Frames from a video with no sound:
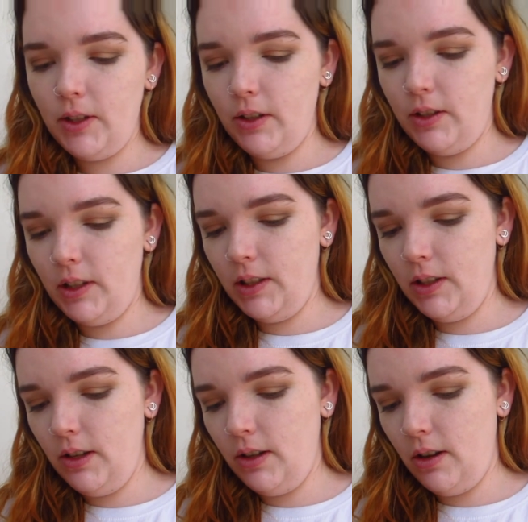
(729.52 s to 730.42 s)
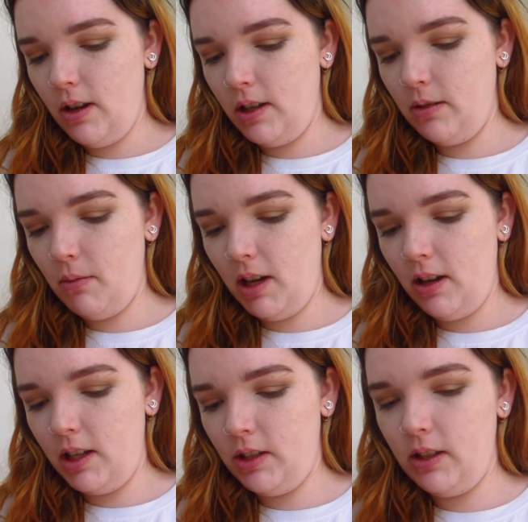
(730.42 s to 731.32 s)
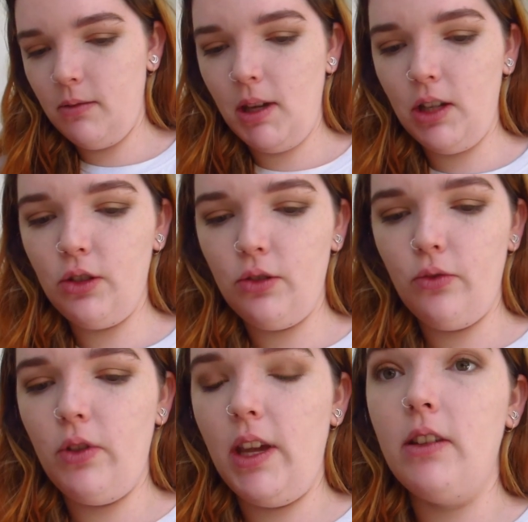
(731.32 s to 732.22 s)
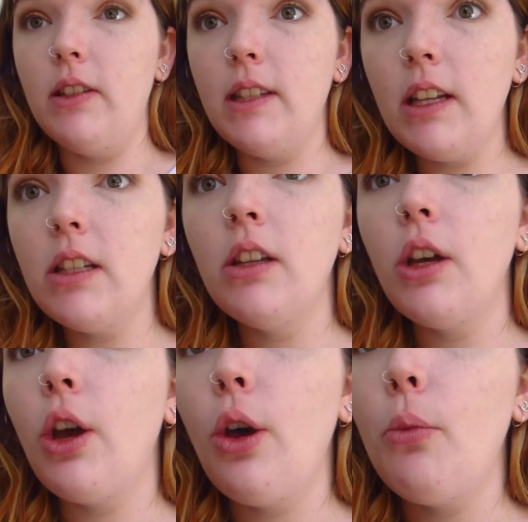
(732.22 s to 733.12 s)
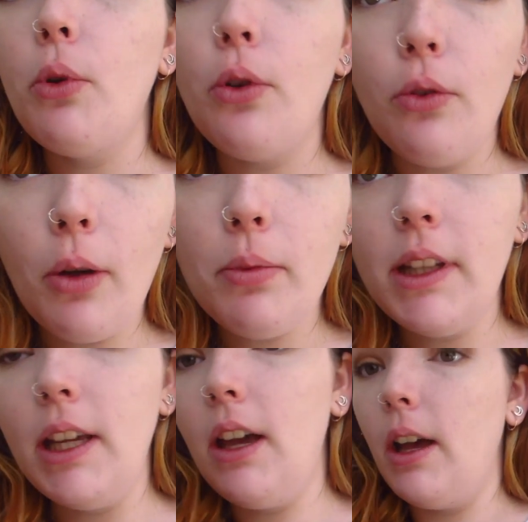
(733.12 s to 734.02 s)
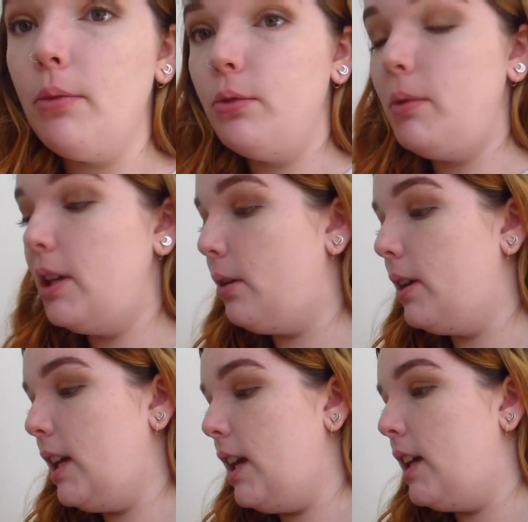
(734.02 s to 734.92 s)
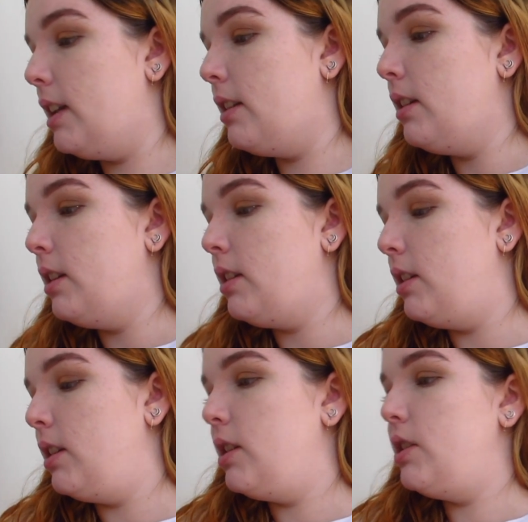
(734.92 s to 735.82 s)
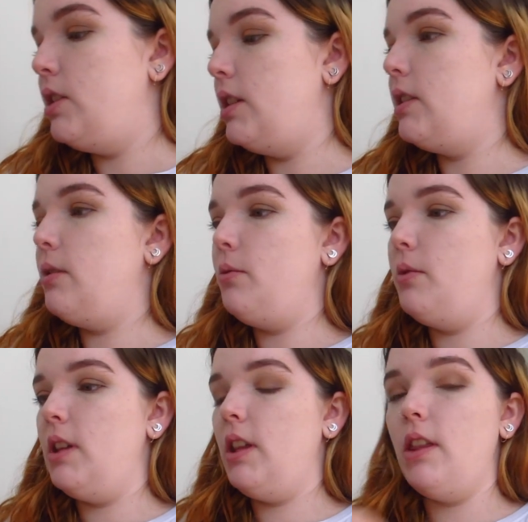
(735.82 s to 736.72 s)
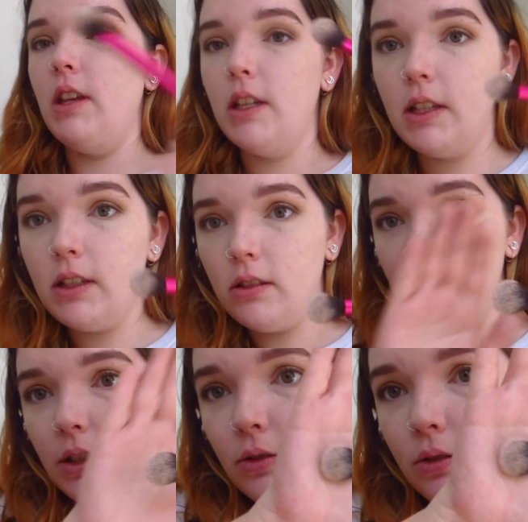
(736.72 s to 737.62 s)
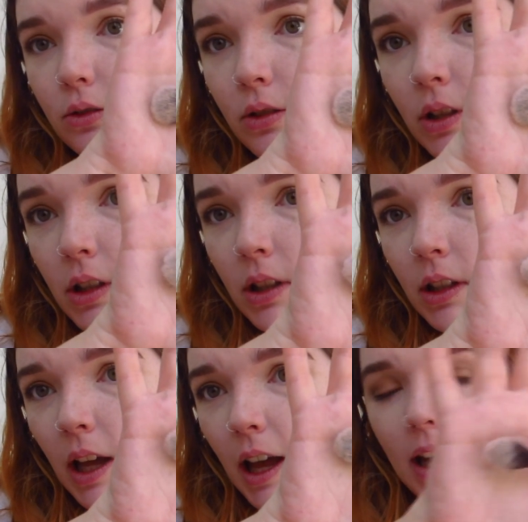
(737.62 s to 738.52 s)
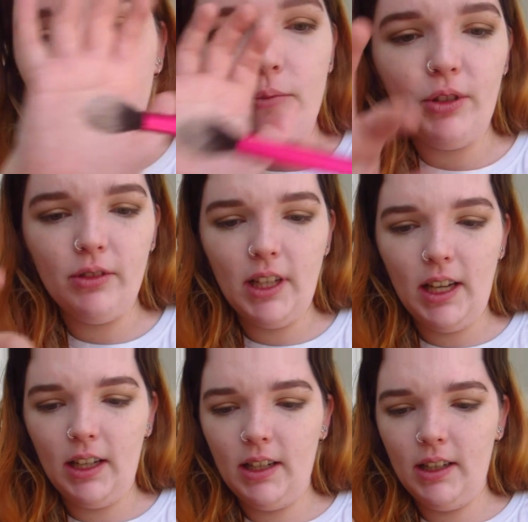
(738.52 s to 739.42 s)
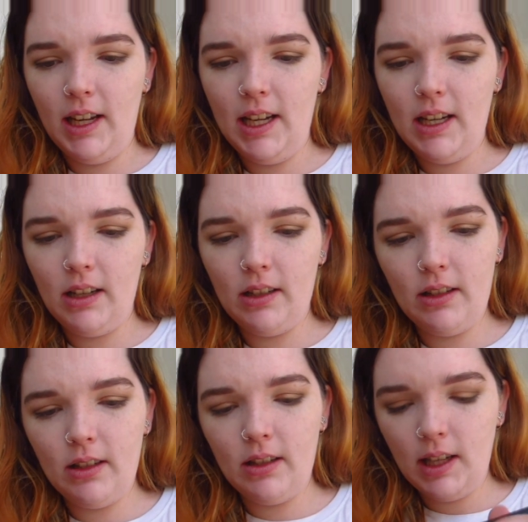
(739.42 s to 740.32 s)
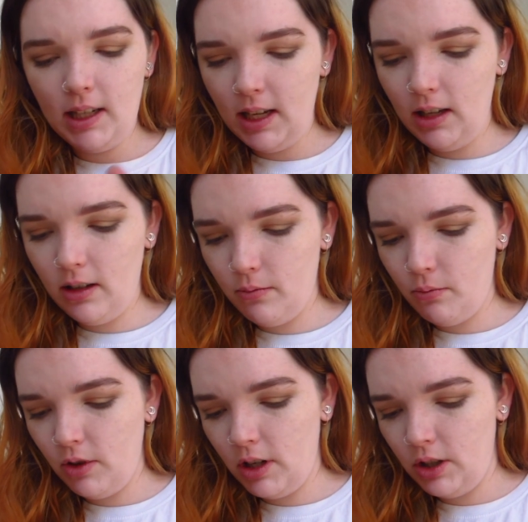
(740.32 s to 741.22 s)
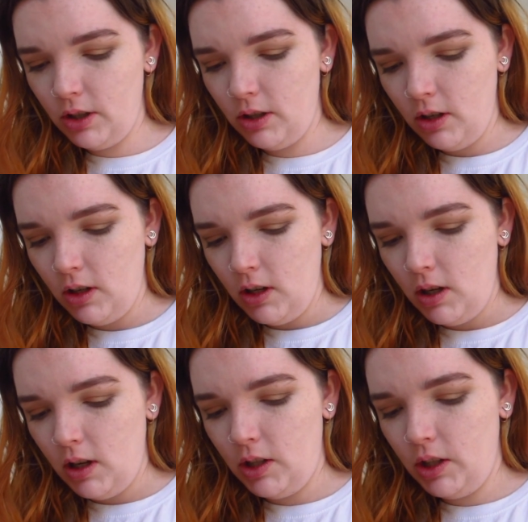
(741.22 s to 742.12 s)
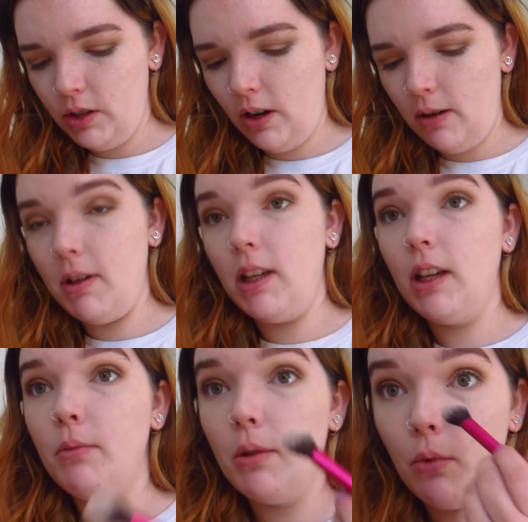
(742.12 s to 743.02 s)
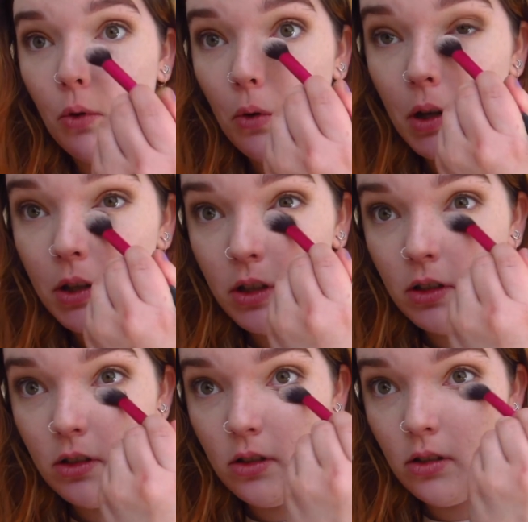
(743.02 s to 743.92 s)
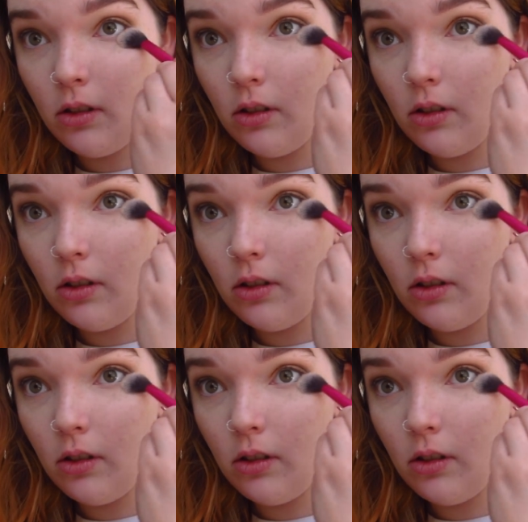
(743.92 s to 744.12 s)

so just to go under my eyes, just to make sure they are set properly, I will be going in just with this little Real Technique setting brush and just grabbing a bit more and just